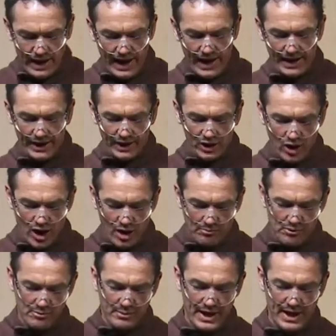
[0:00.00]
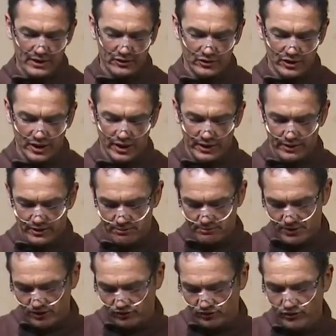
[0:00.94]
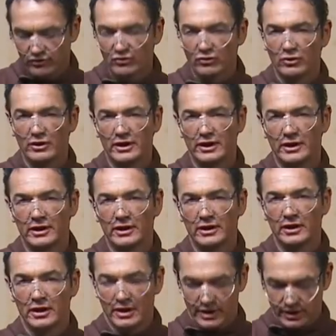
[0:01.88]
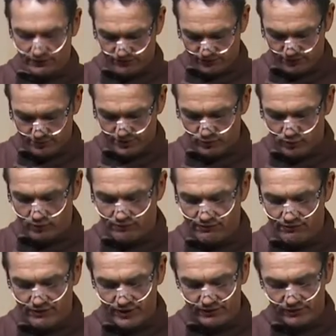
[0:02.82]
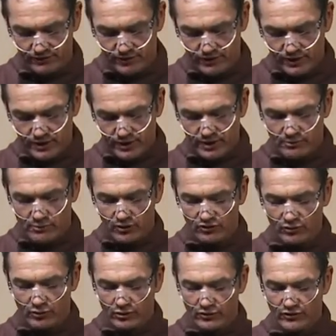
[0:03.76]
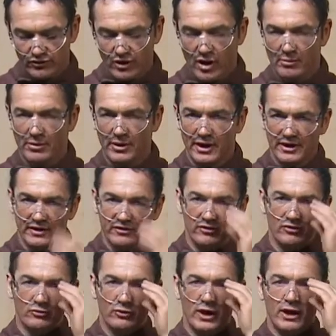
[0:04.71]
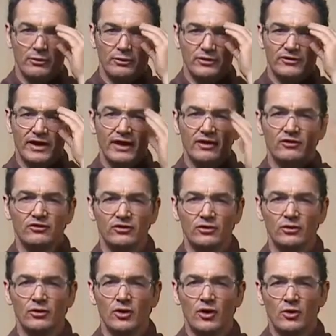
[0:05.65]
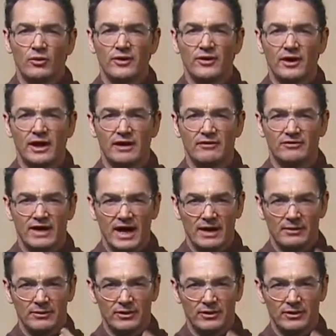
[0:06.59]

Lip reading: And I can't put my hand underneath to pinch the tool here. It simply won't fit. It must go on top. And this is where we tend to, with our left hand,